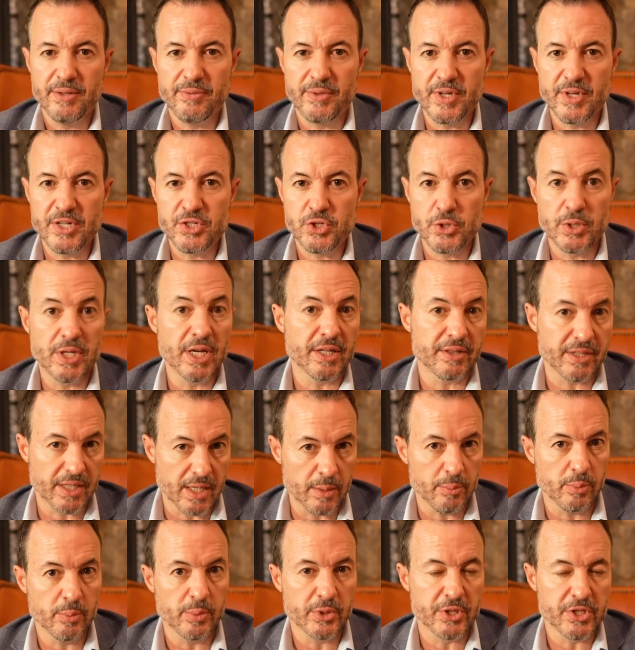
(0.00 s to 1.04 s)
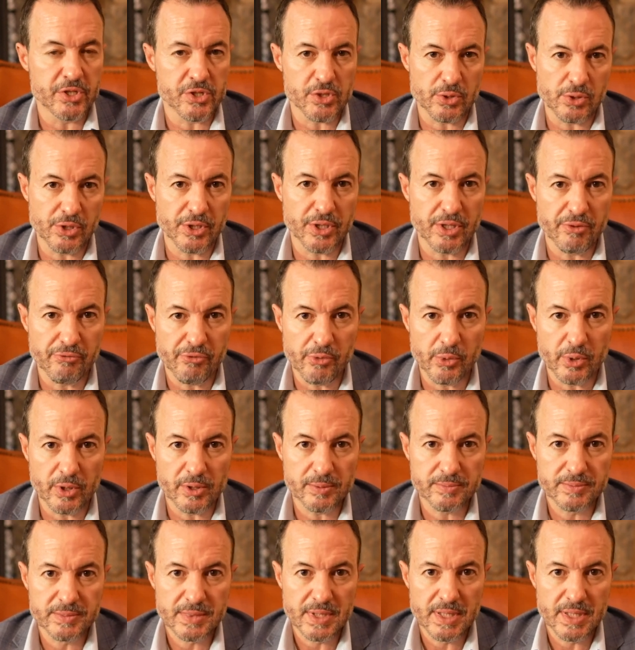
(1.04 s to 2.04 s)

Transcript: that you get the capabilities you're looking for.